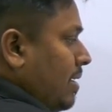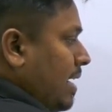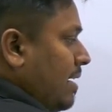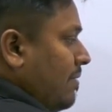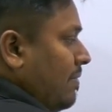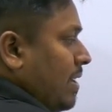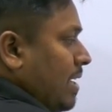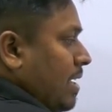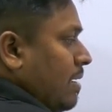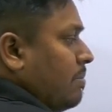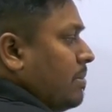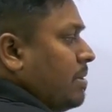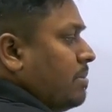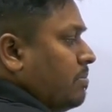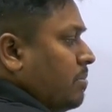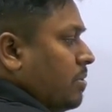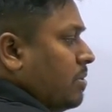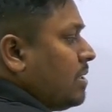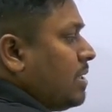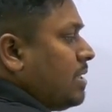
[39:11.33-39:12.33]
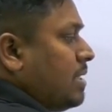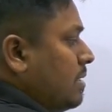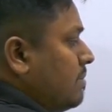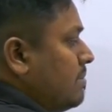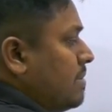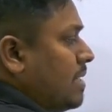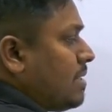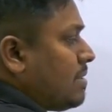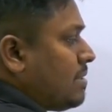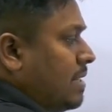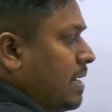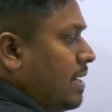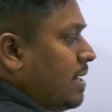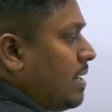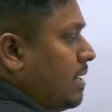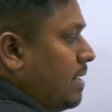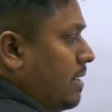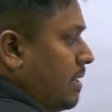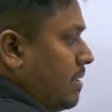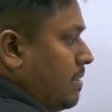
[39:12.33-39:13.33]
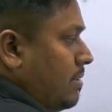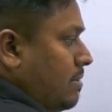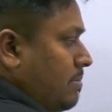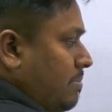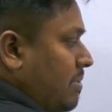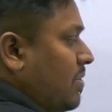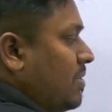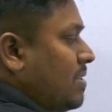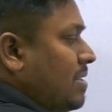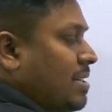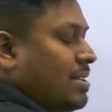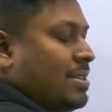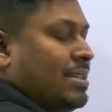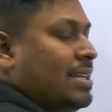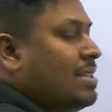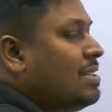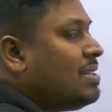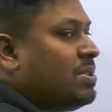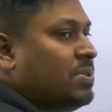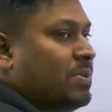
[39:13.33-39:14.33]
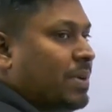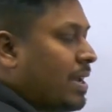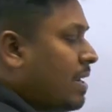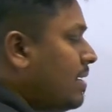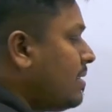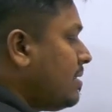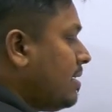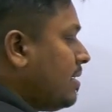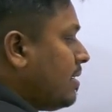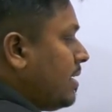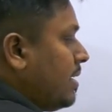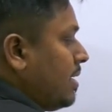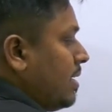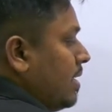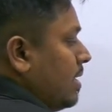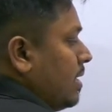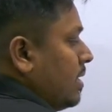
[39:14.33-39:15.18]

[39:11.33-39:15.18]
Let me keep the both the terms as 10 and 10 because it is easy to cancel, right?